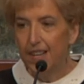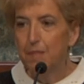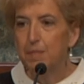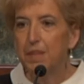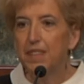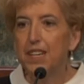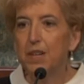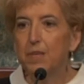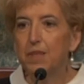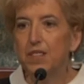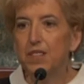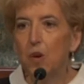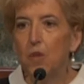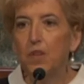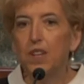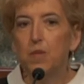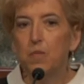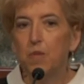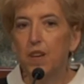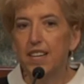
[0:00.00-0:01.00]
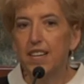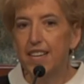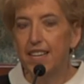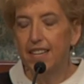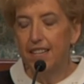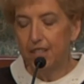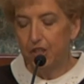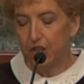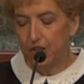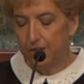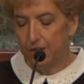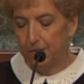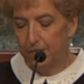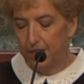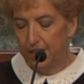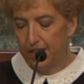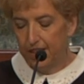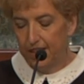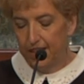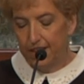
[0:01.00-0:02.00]
But there was only one hitch.
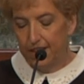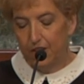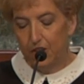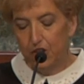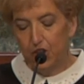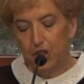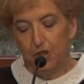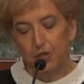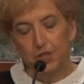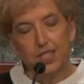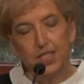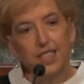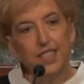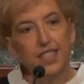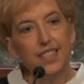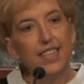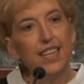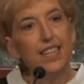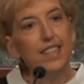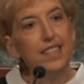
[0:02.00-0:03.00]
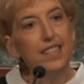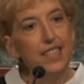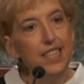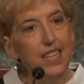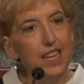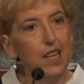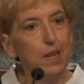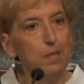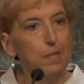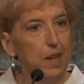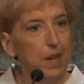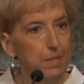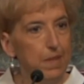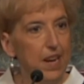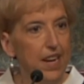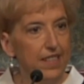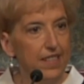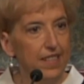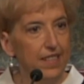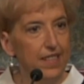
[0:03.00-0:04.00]
The Jews could condemn a
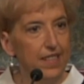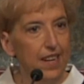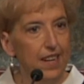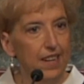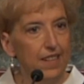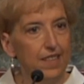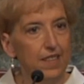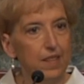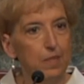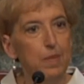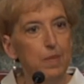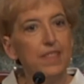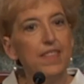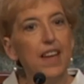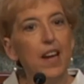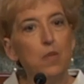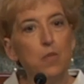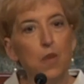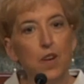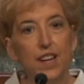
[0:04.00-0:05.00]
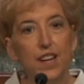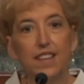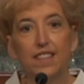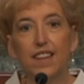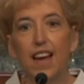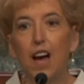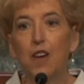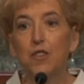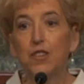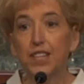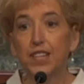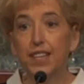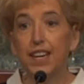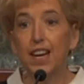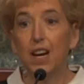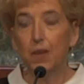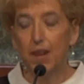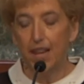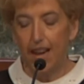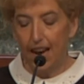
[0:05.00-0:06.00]
man to death, but they weren't allowed to
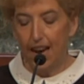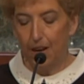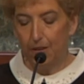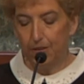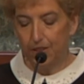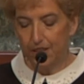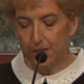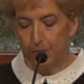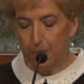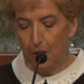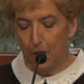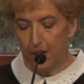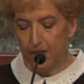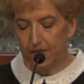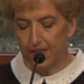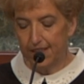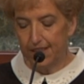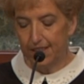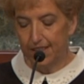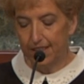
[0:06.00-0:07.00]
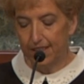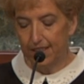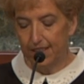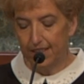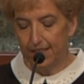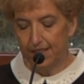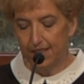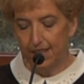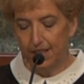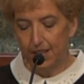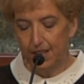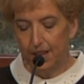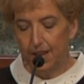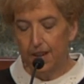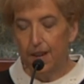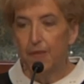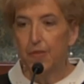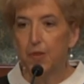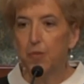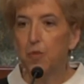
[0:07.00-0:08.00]
carry out this part of the sentence.
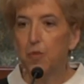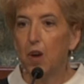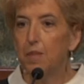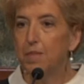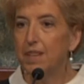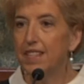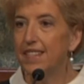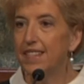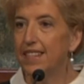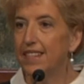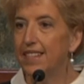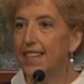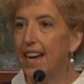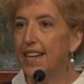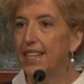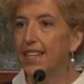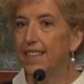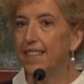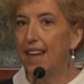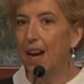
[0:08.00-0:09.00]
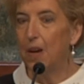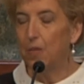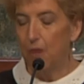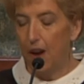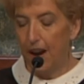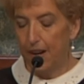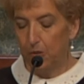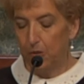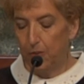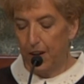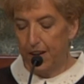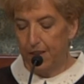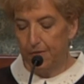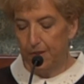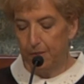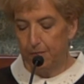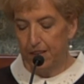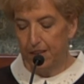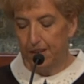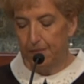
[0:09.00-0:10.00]
The Romans had taken that right away
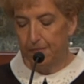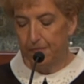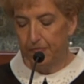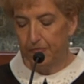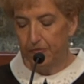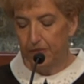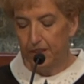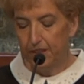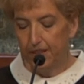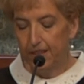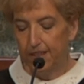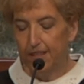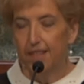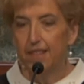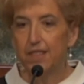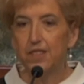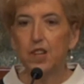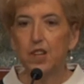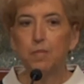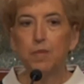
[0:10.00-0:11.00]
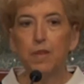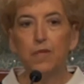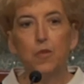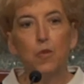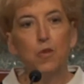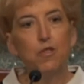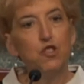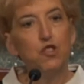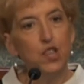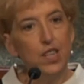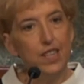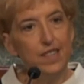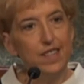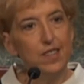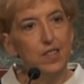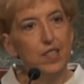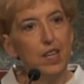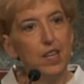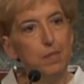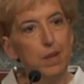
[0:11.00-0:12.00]
from them. So before
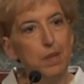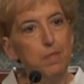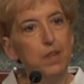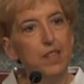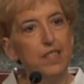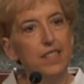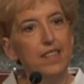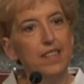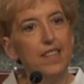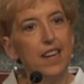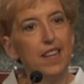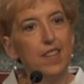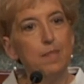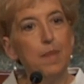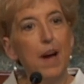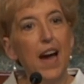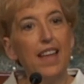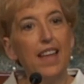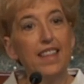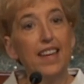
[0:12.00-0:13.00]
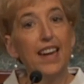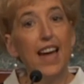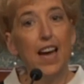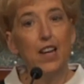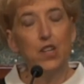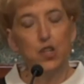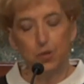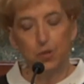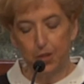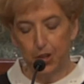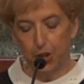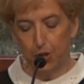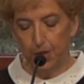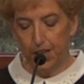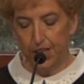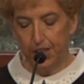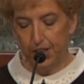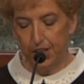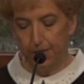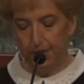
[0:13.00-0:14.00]
Jesus could be put to death, Pilate had to
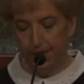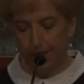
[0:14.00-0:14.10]
agree to